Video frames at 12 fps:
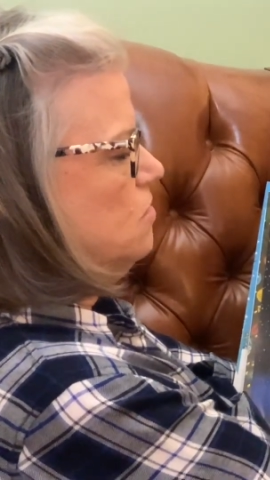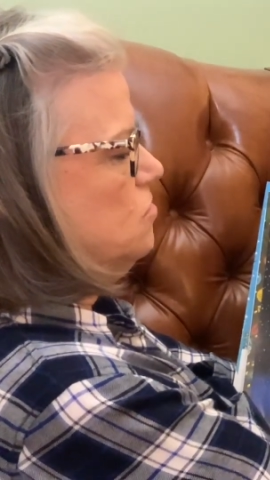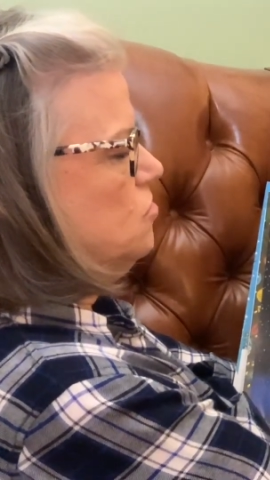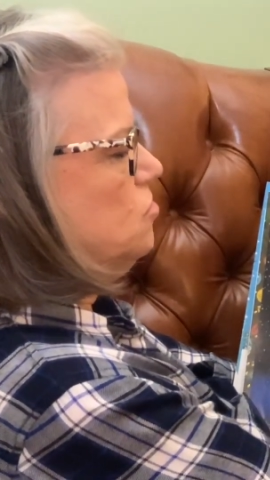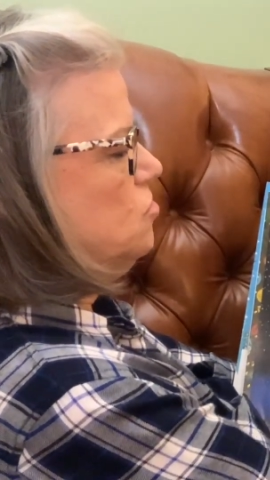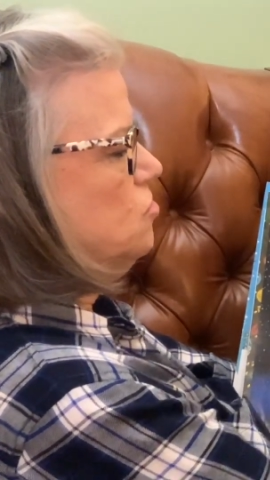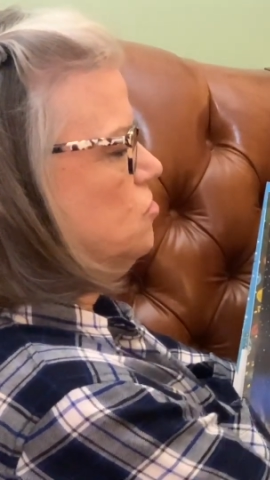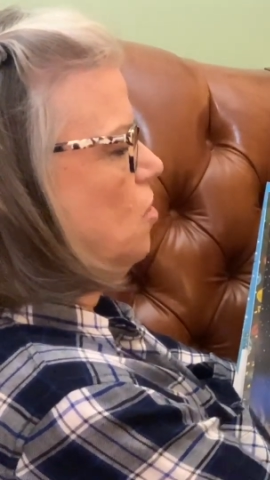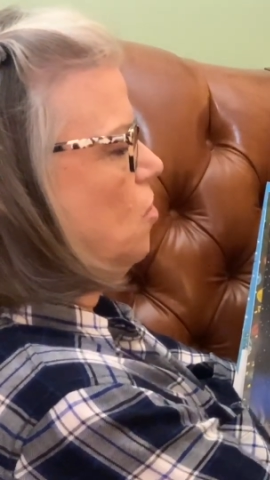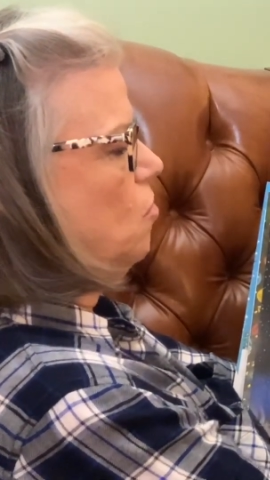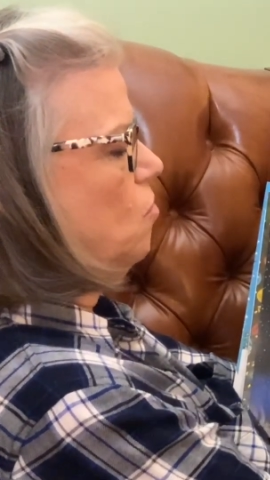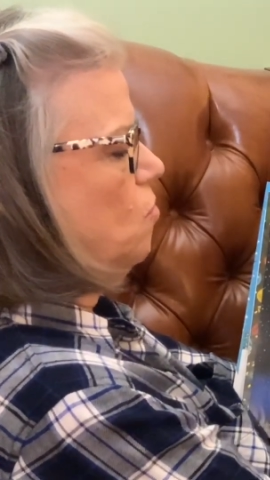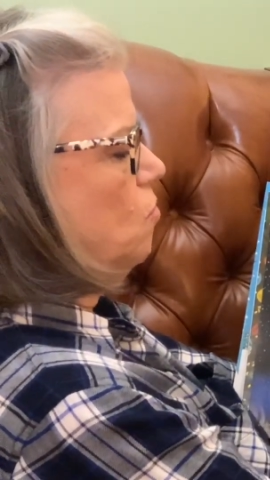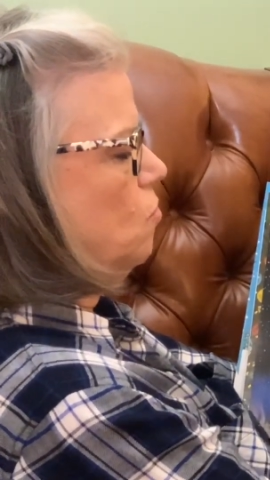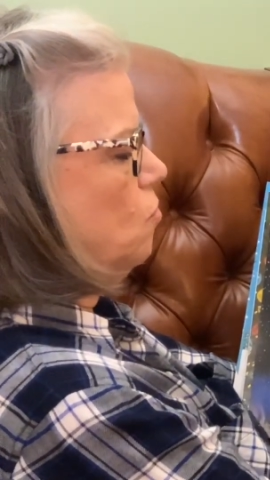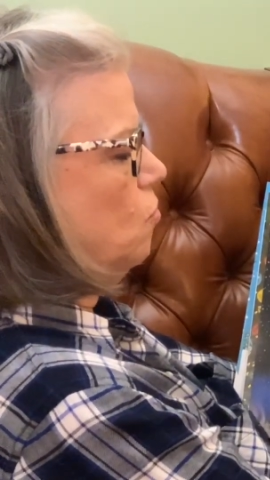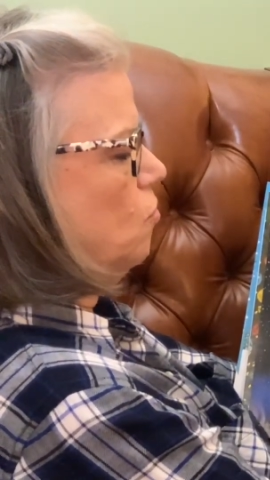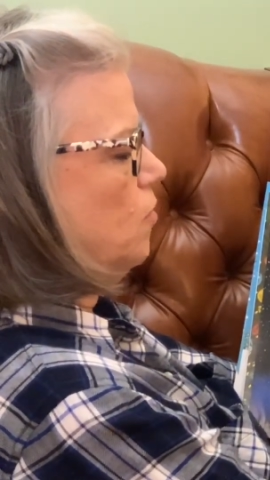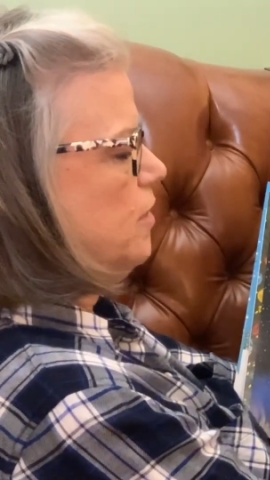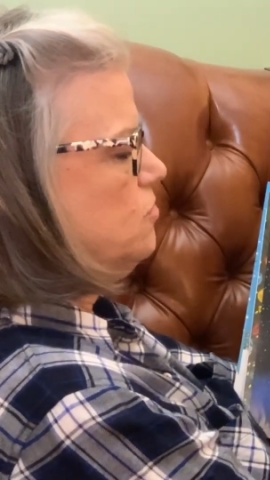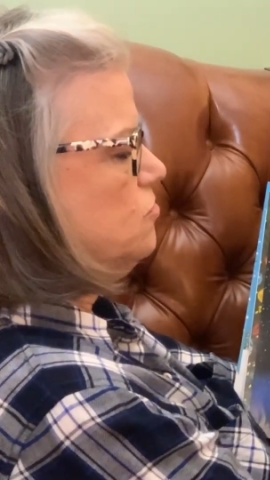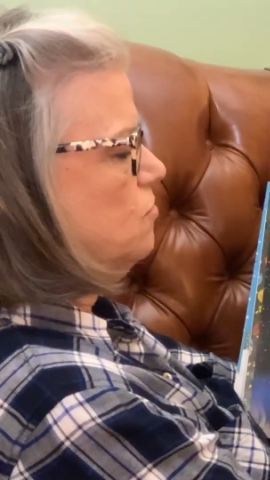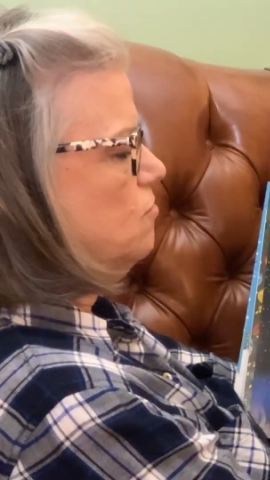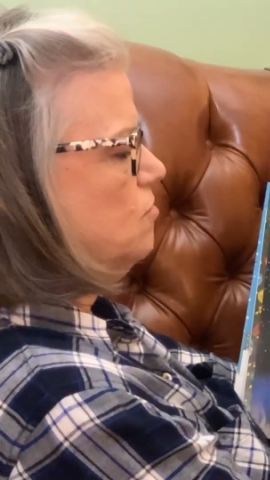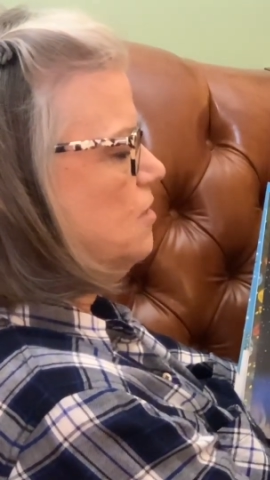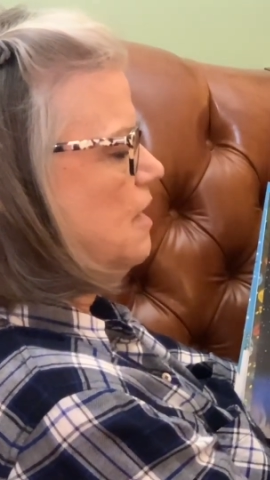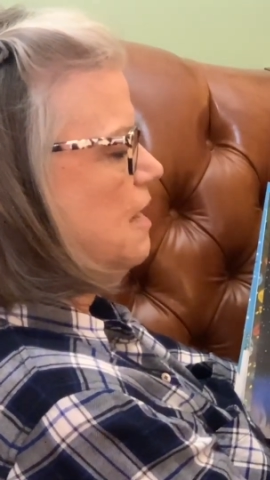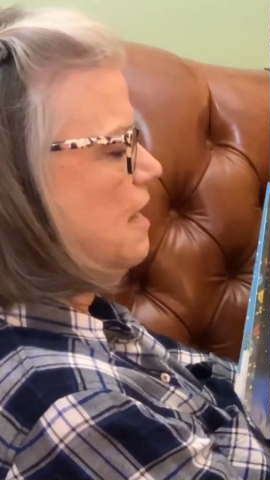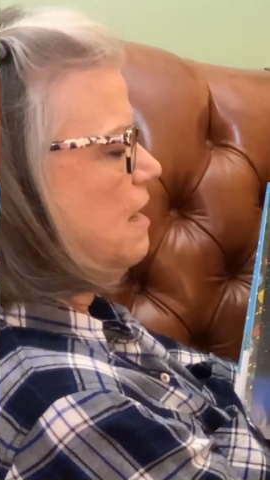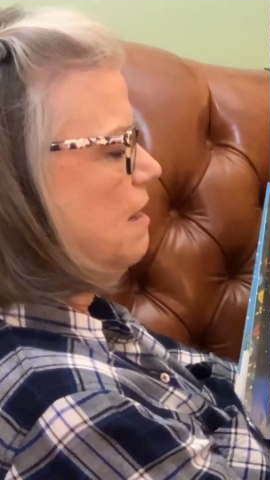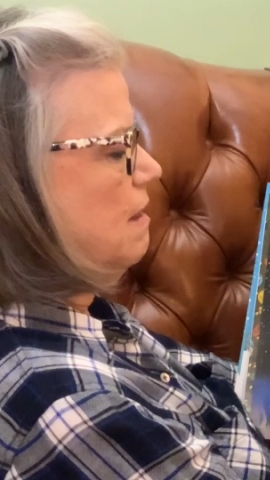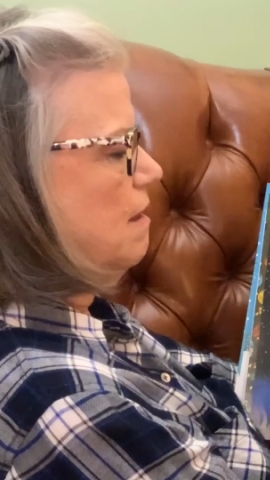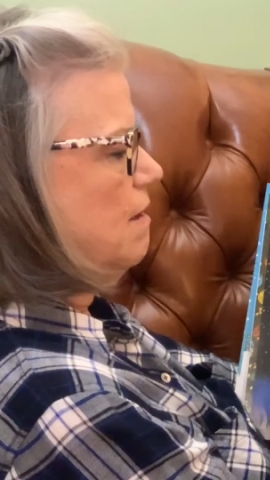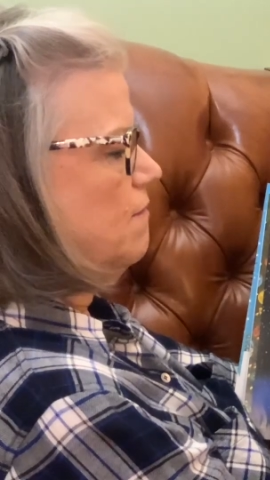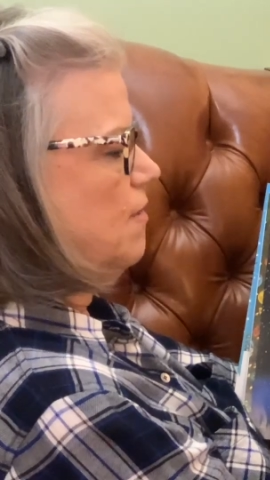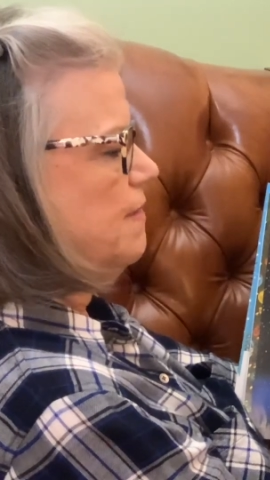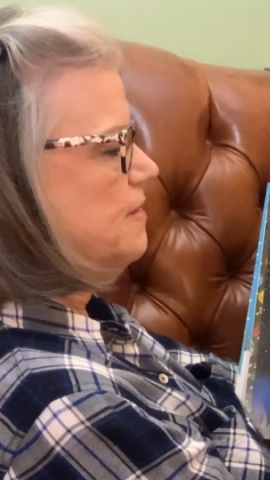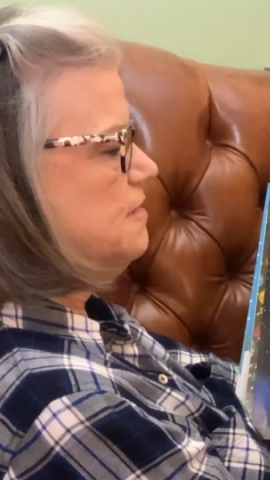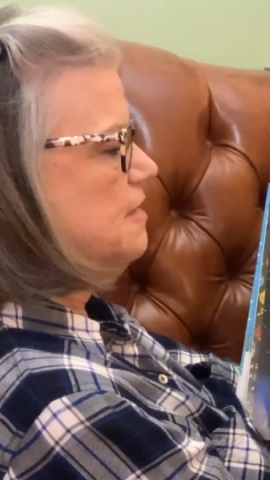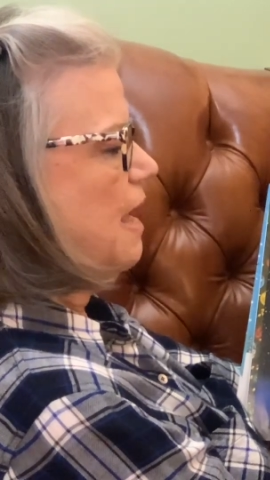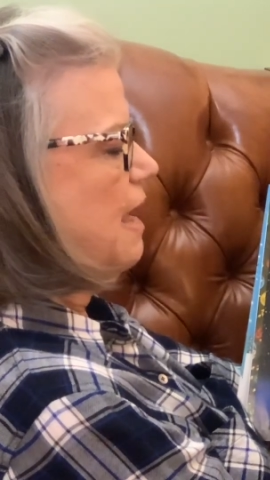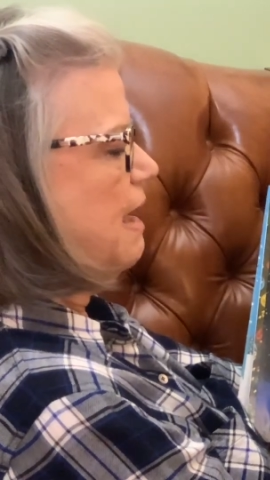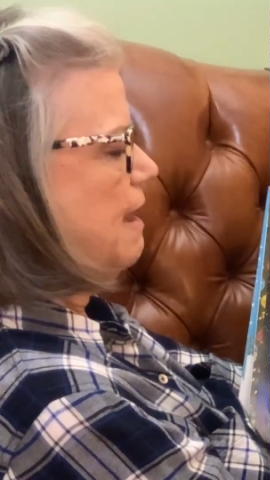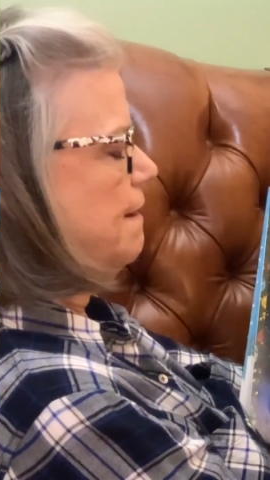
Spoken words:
snow creature thing in the sky.